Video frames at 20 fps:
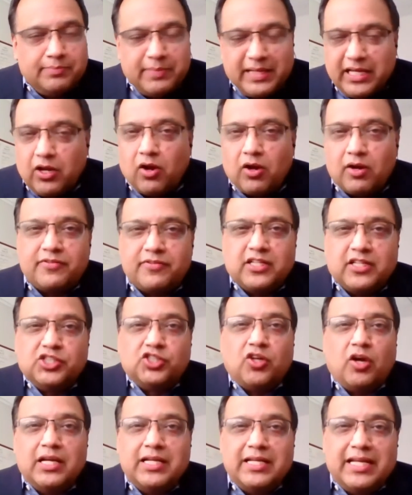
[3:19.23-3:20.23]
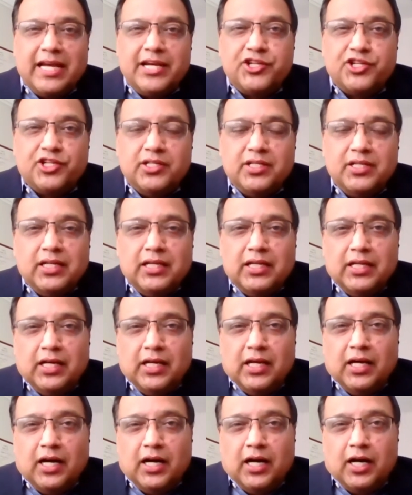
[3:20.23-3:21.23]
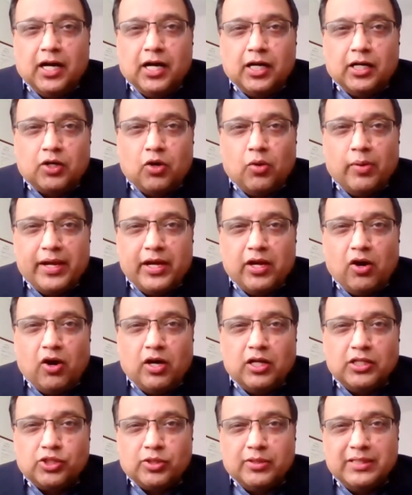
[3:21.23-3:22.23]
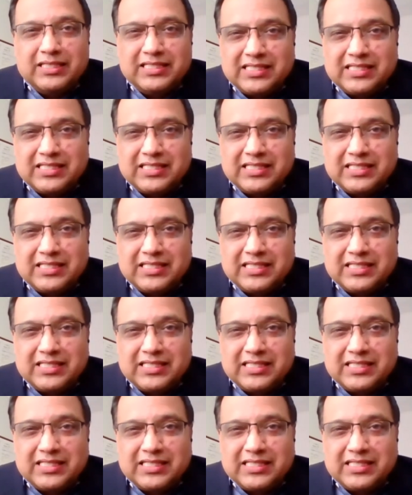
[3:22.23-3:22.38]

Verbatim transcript: There'll be a lot of consolidation going on.